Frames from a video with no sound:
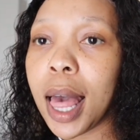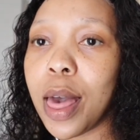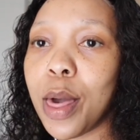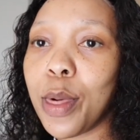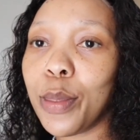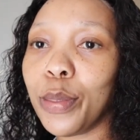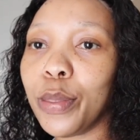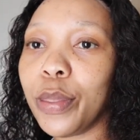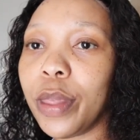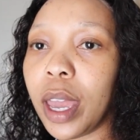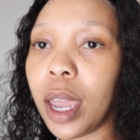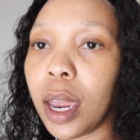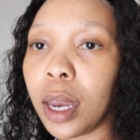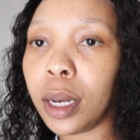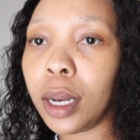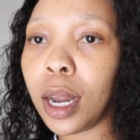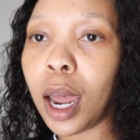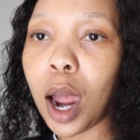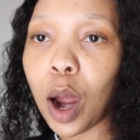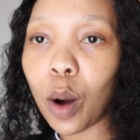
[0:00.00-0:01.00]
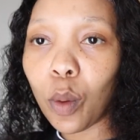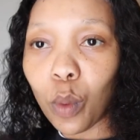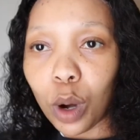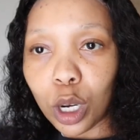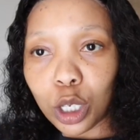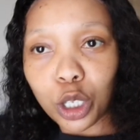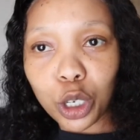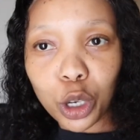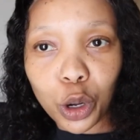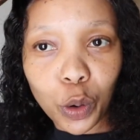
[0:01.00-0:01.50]
and then I
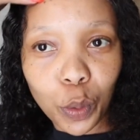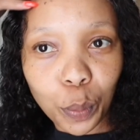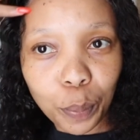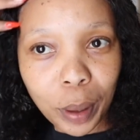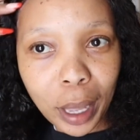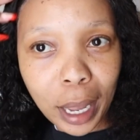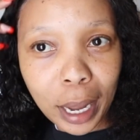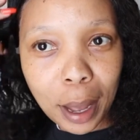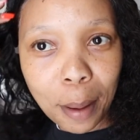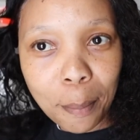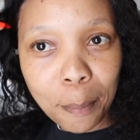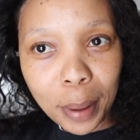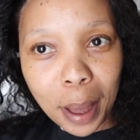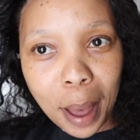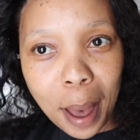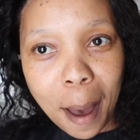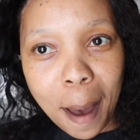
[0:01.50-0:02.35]
went to go pick up